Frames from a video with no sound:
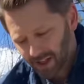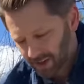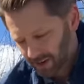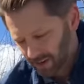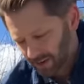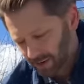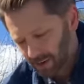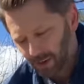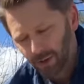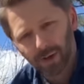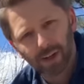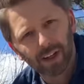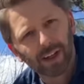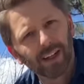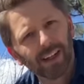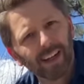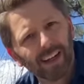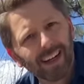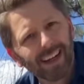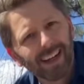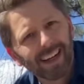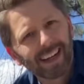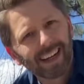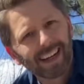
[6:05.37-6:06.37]
so that you can
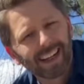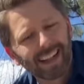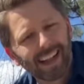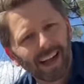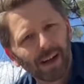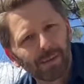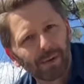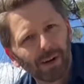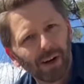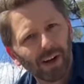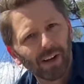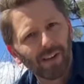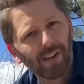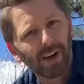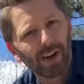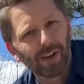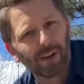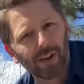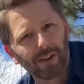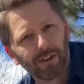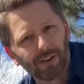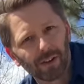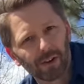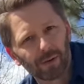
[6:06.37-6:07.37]
clamp it on
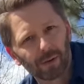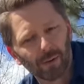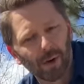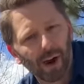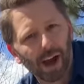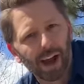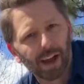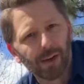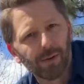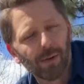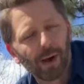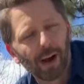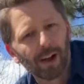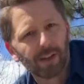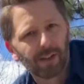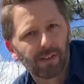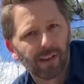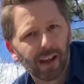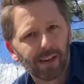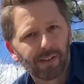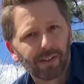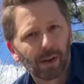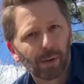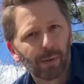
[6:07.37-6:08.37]
there and just ride rather
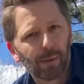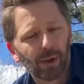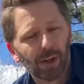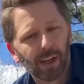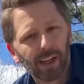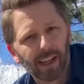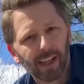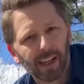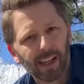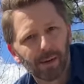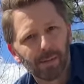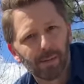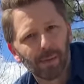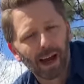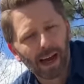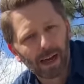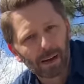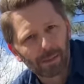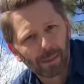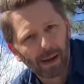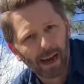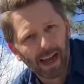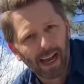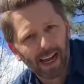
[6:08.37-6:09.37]
than having to put it in a
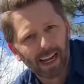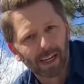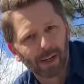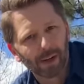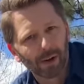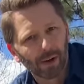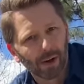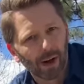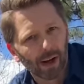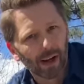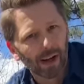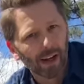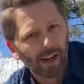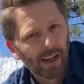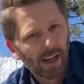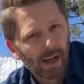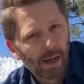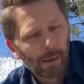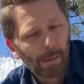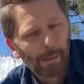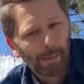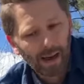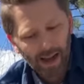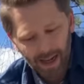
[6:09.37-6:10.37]
backpack or a
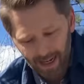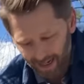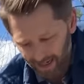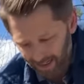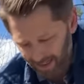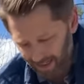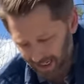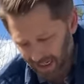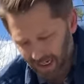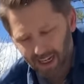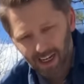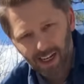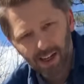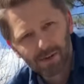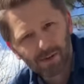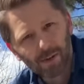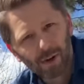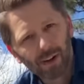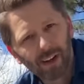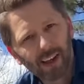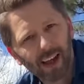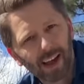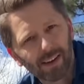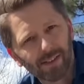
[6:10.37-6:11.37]
bag. It's
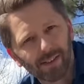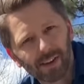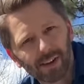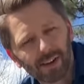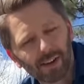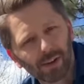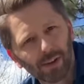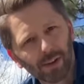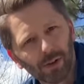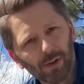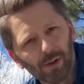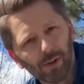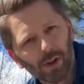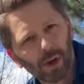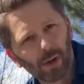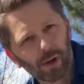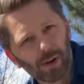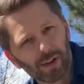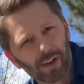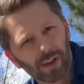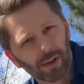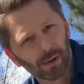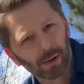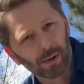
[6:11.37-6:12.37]
fairly heavy, so you'd
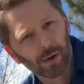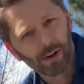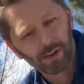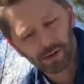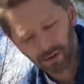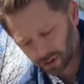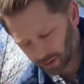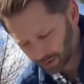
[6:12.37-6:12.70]
notice it wherever